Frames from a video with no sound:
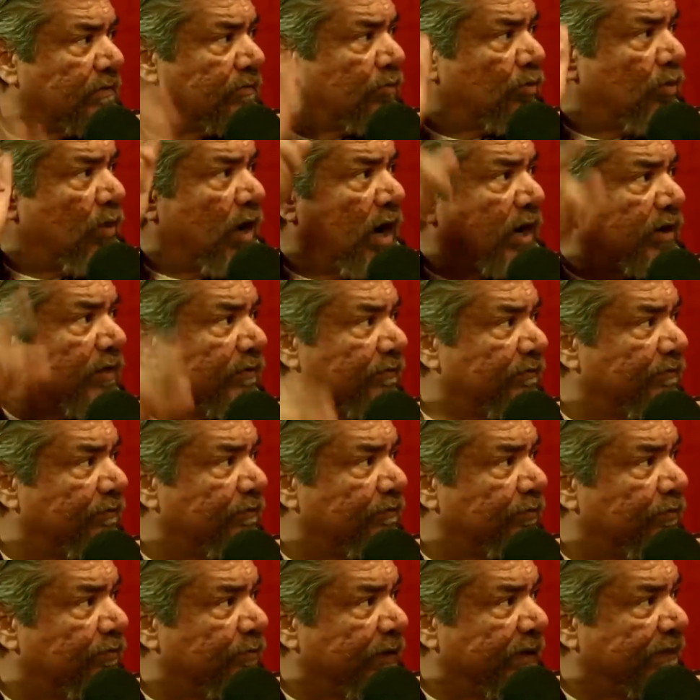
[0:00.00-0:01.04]

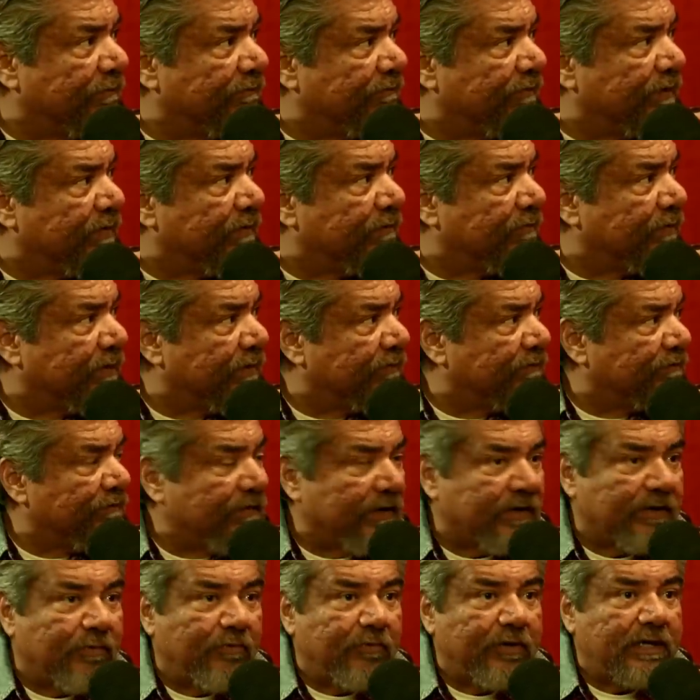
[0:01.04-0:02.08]
Wheatville, whatever
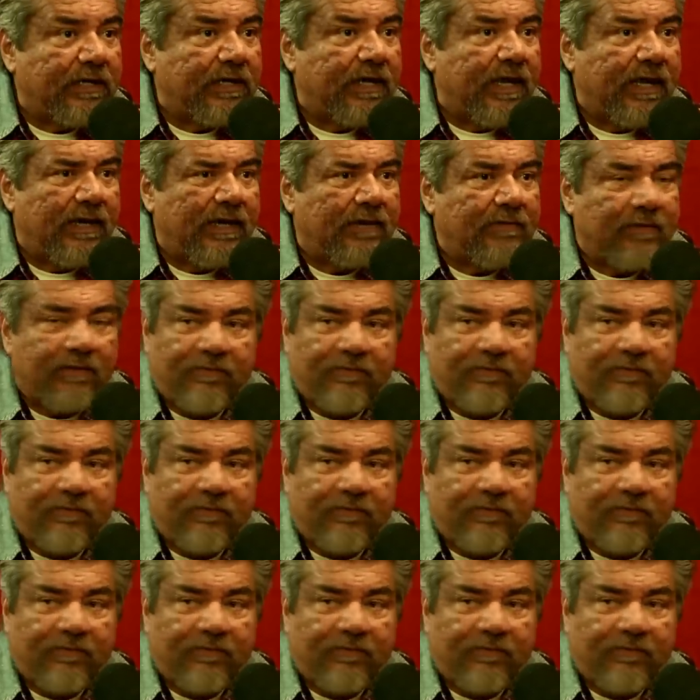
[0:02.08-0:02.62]
fucking Wheatland.